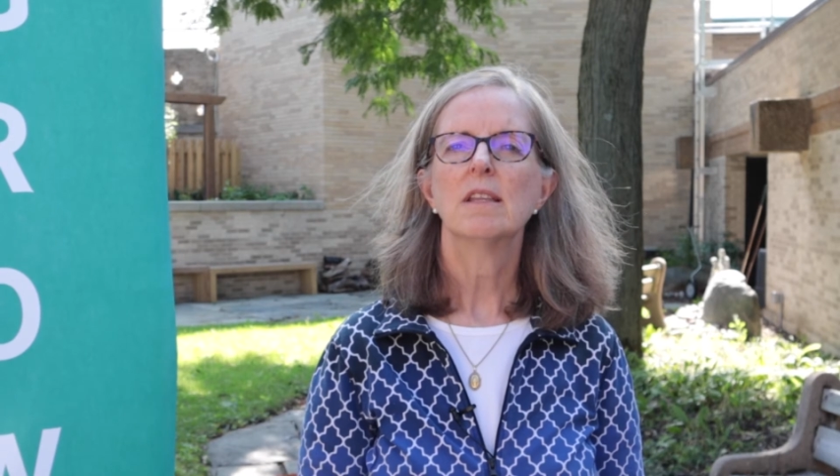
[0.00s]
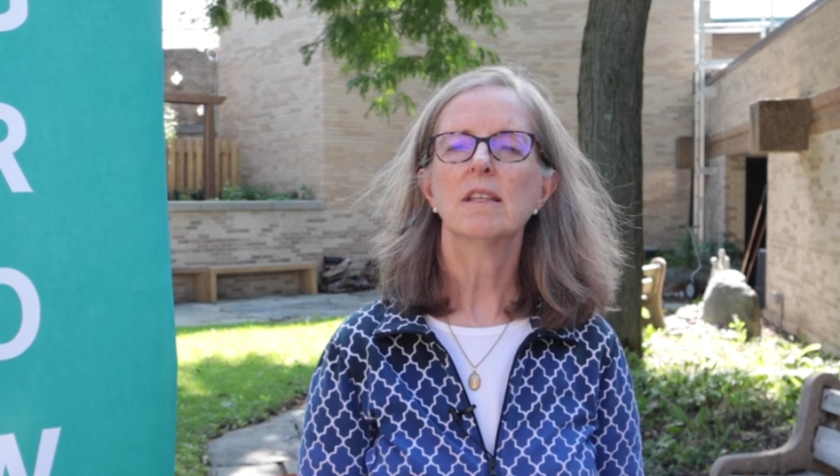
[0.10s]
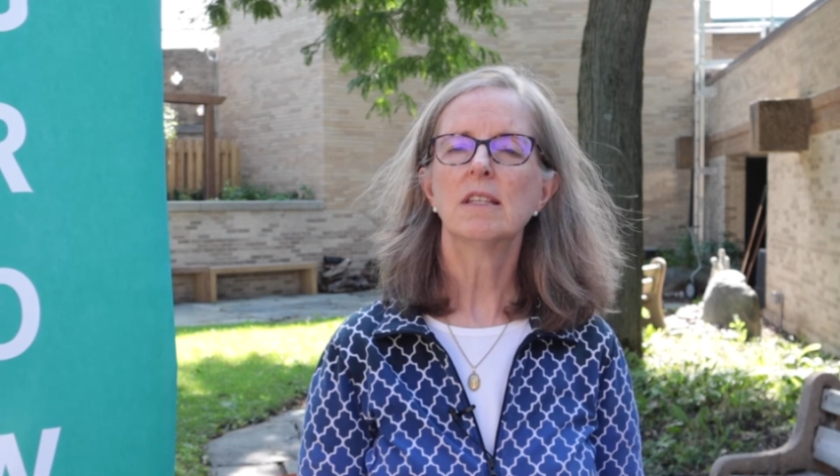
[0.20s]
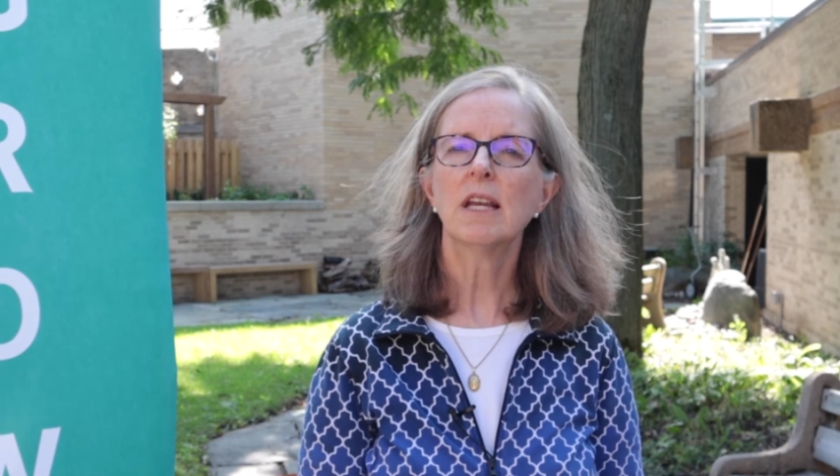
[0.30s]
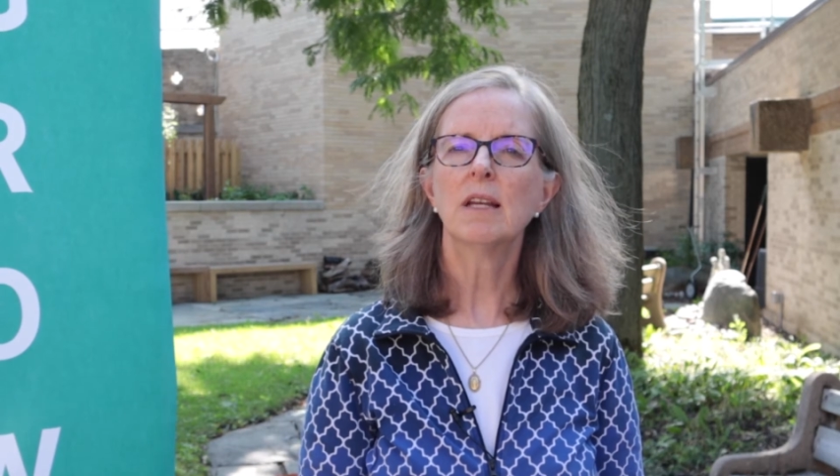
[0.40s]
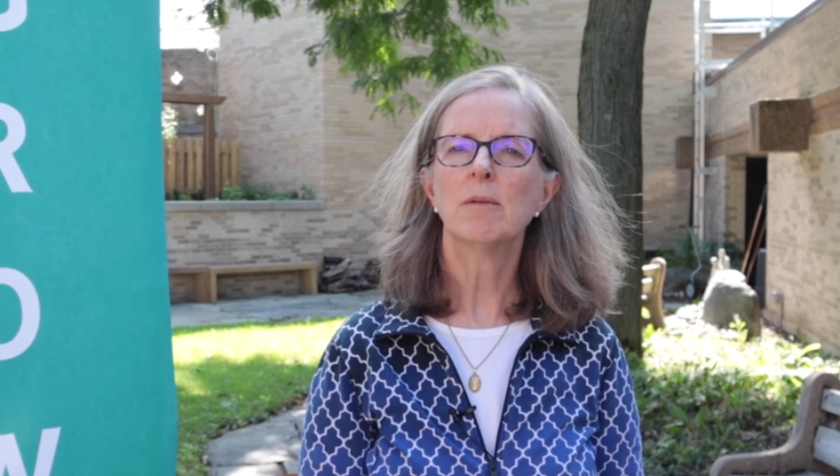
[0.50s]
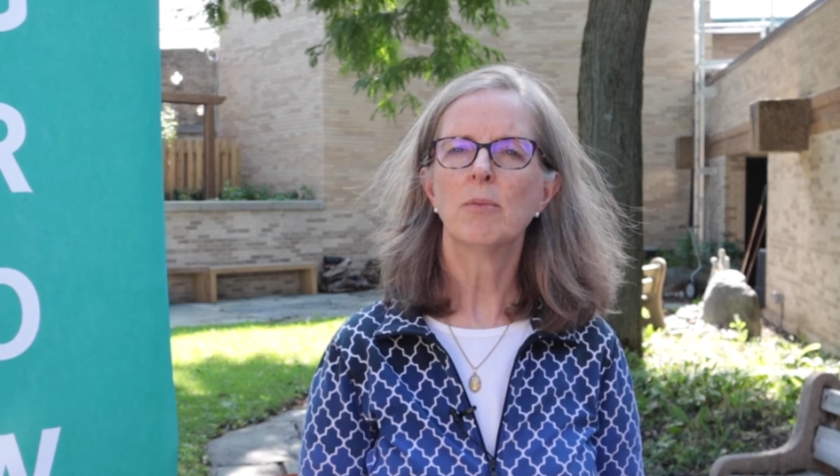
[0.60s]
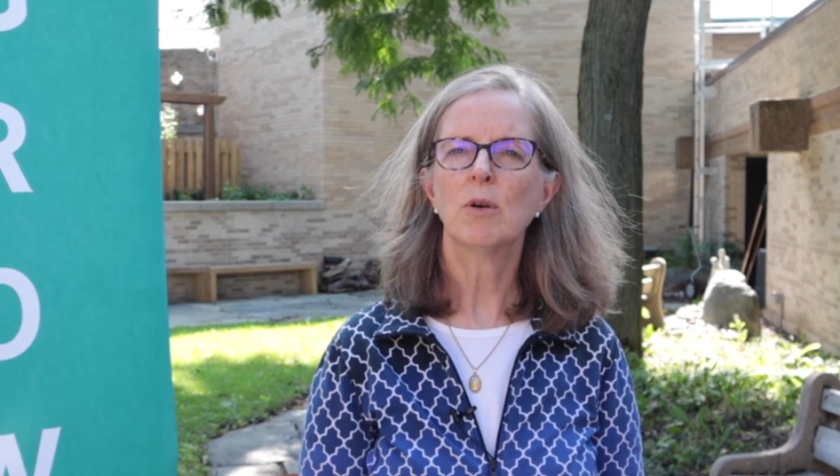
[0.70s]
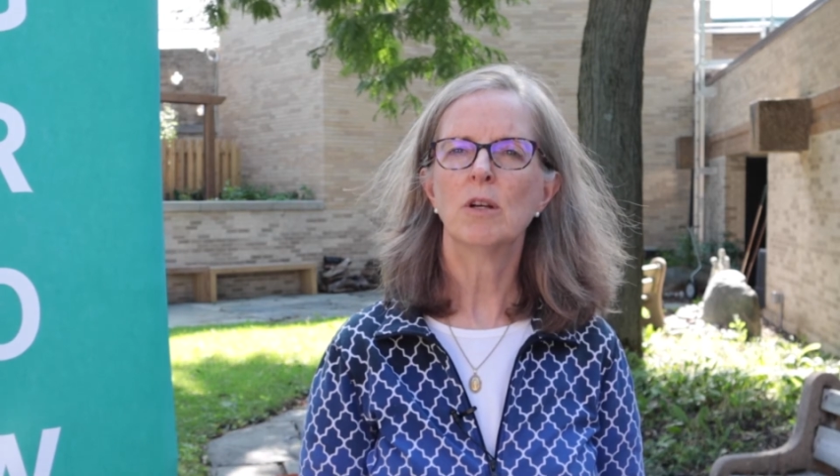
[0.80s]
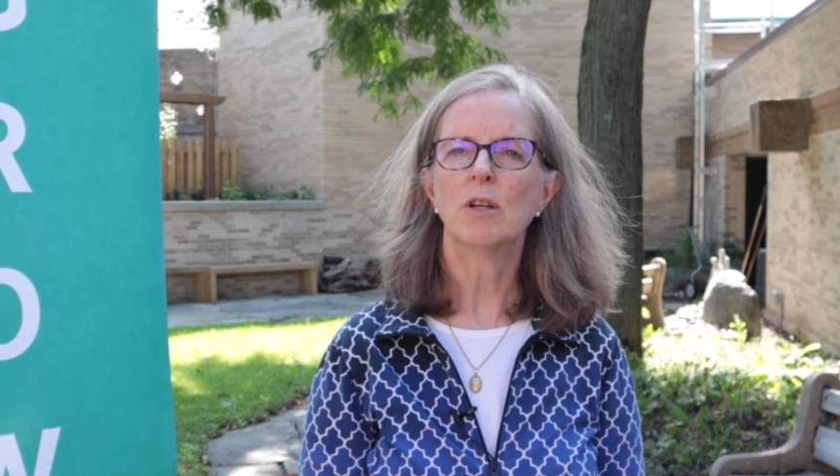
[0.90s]
The second
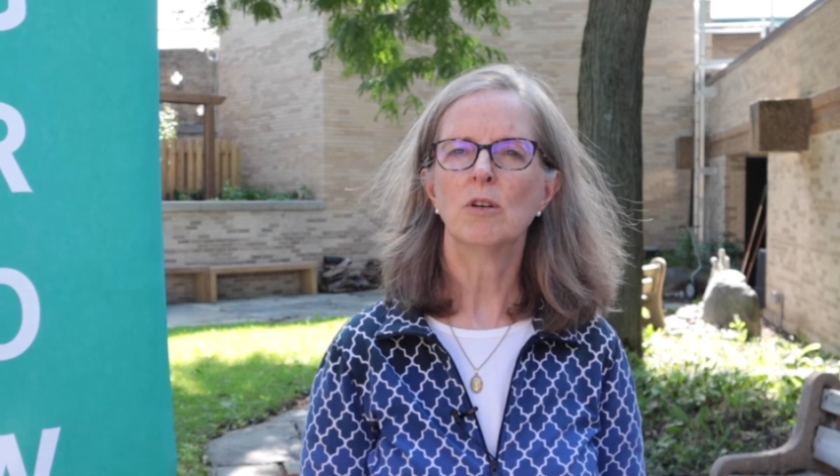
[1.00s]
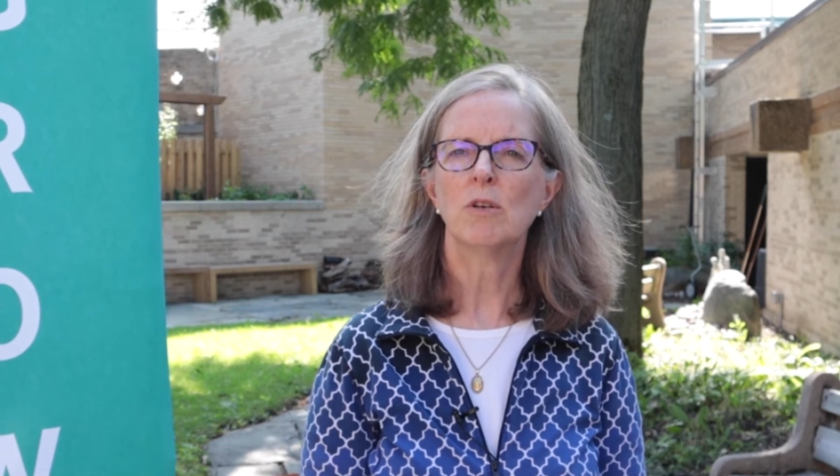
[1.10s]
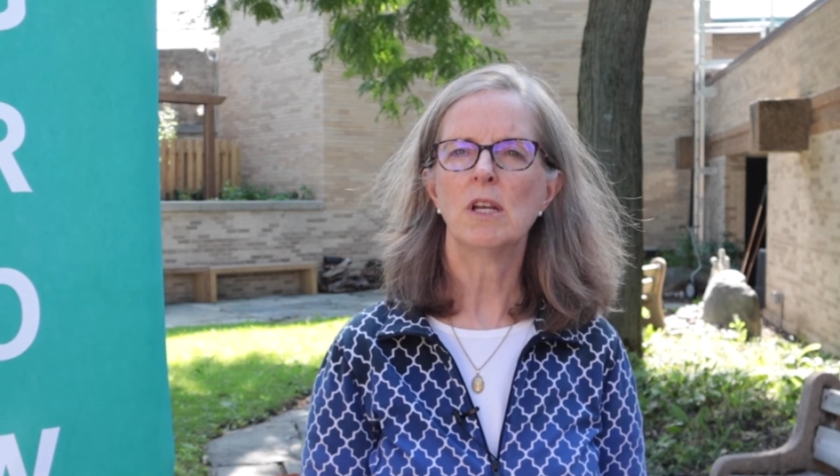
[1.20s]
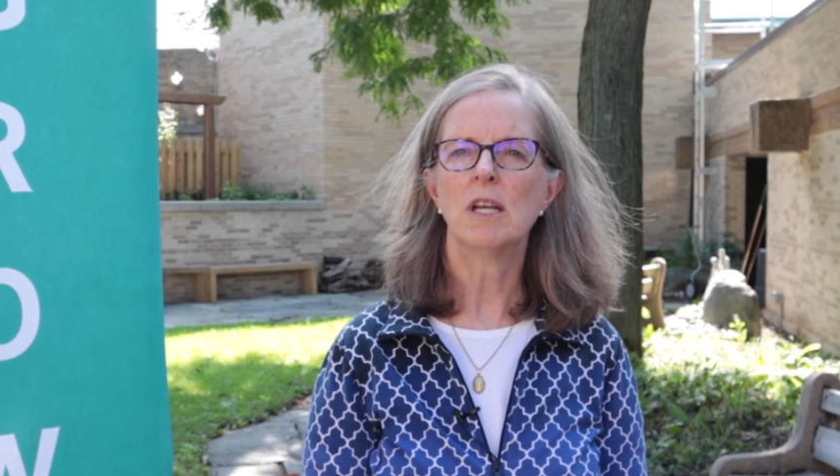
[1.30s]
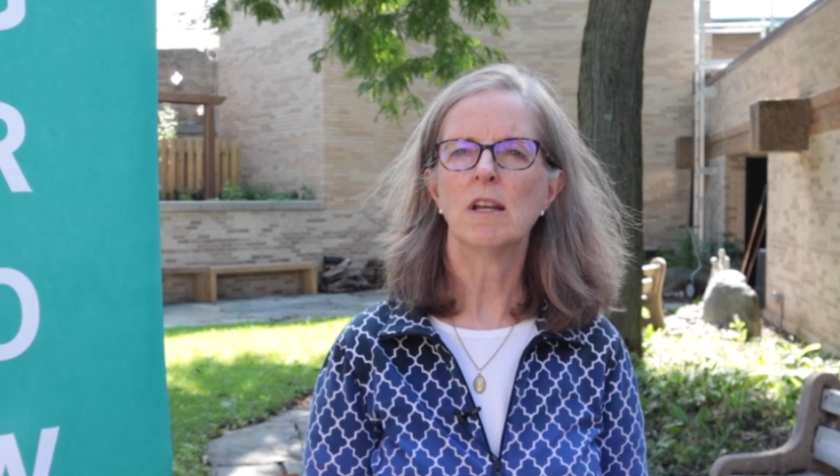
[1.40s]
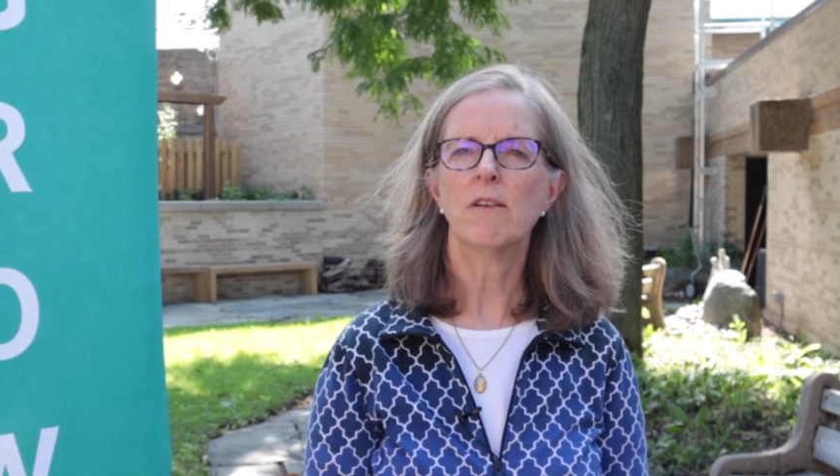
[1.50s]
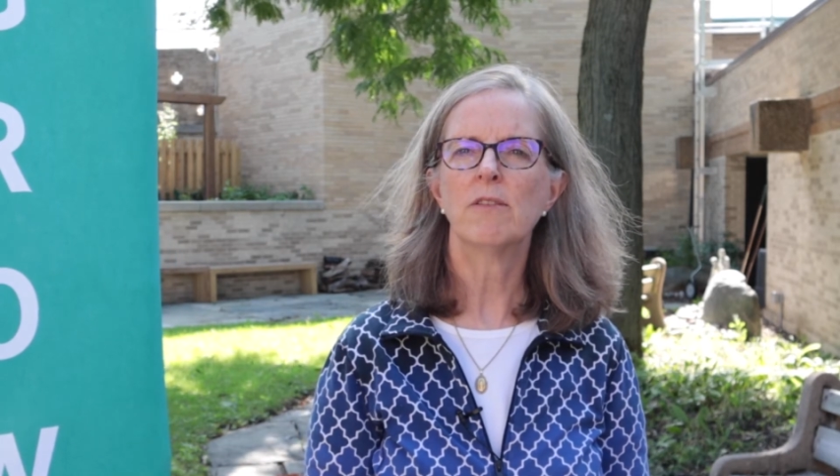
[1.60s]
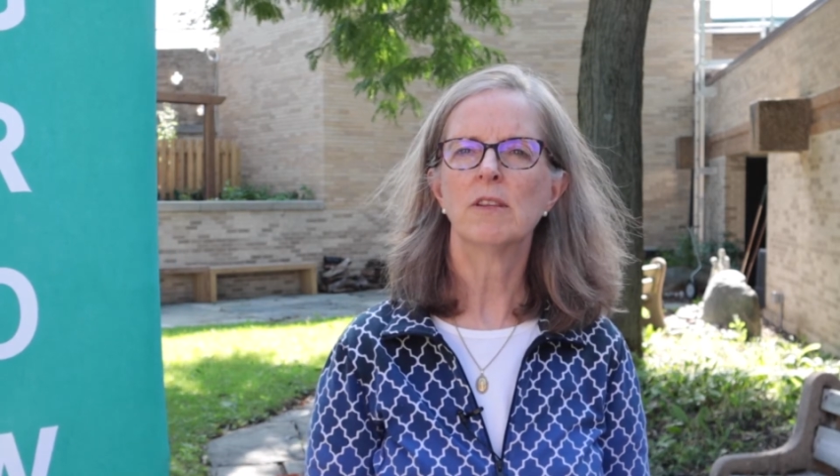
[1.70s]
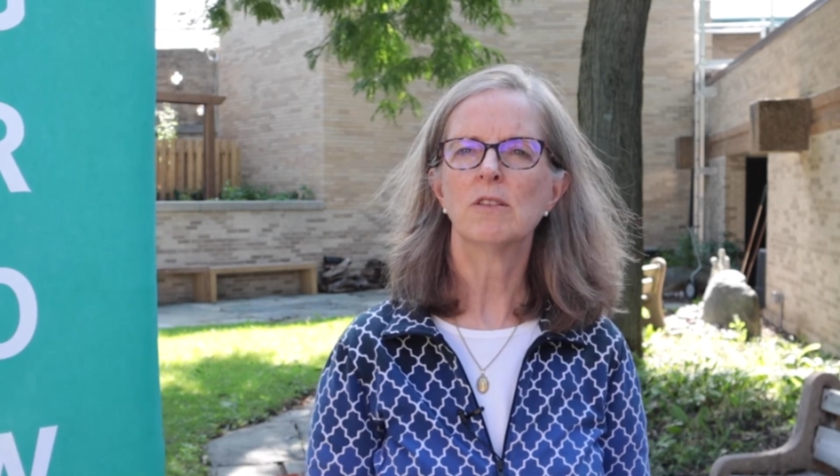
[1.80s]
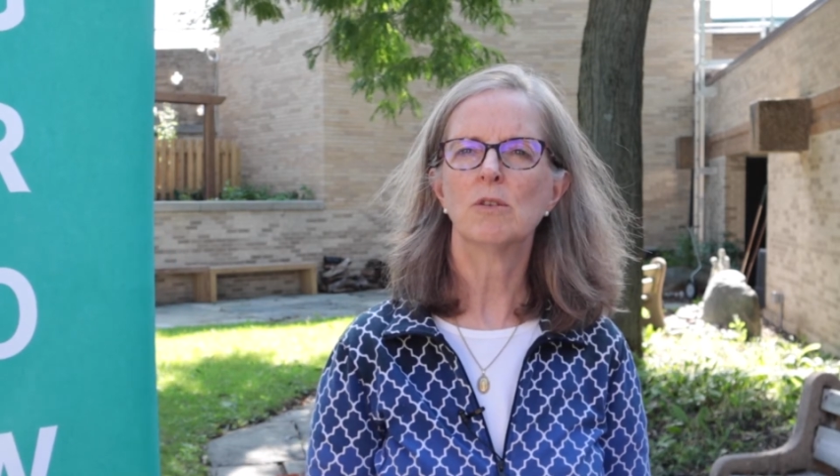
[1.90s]
important ingredient
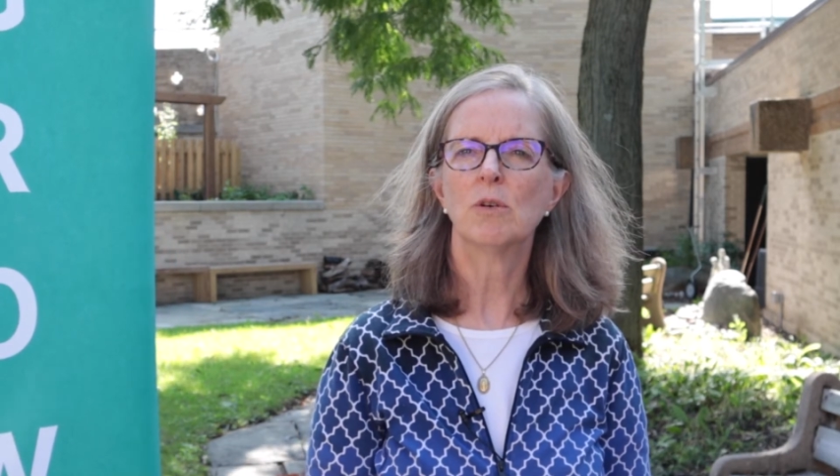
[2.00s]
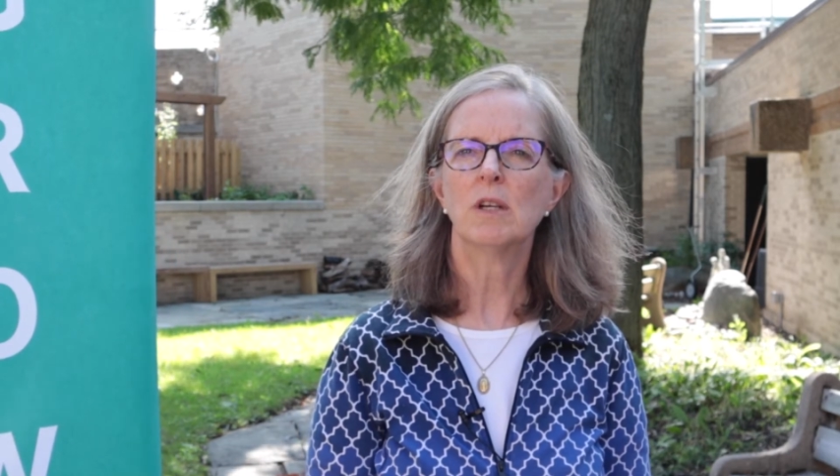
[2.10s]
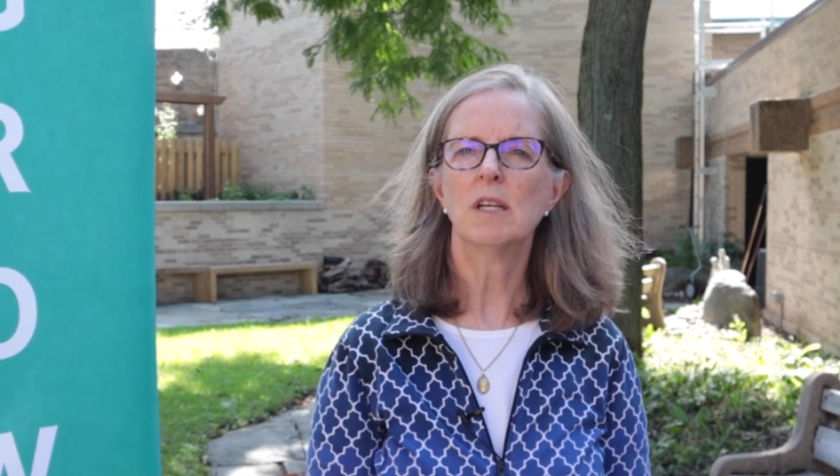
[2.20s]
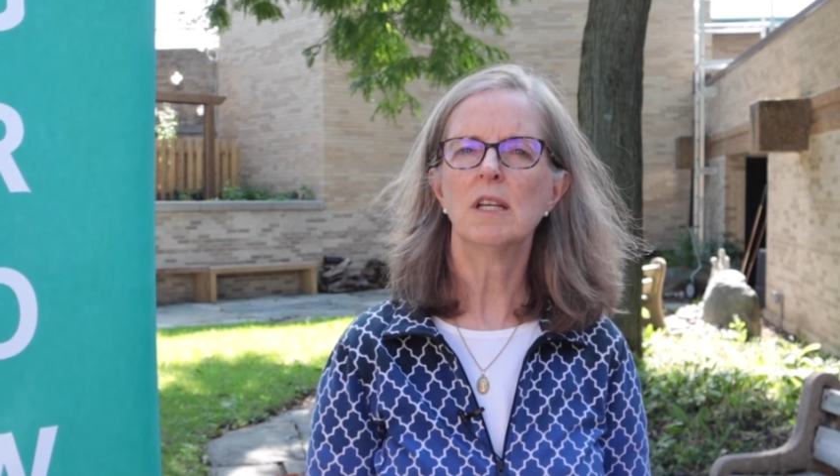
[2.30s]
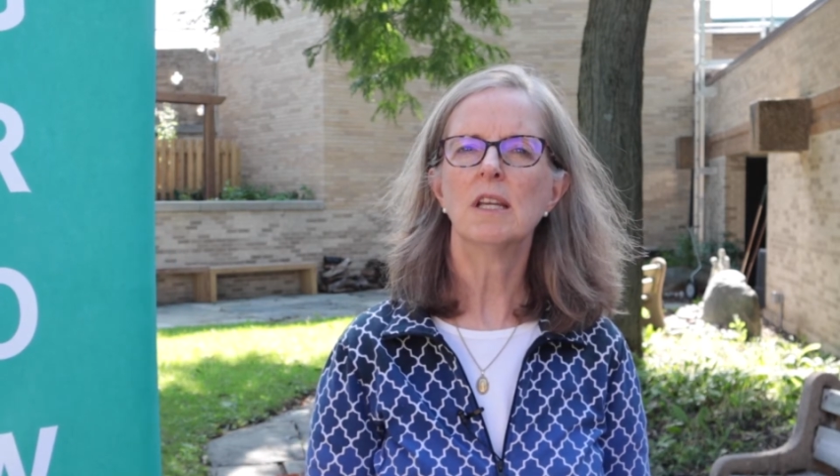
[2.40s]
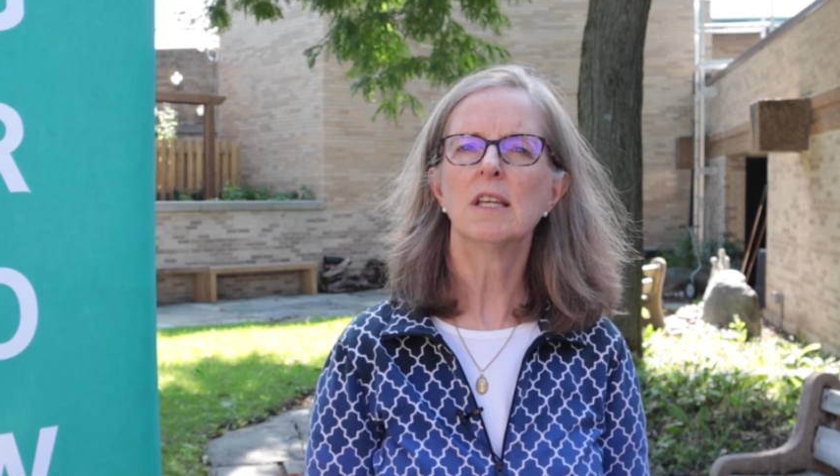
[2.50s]
of the story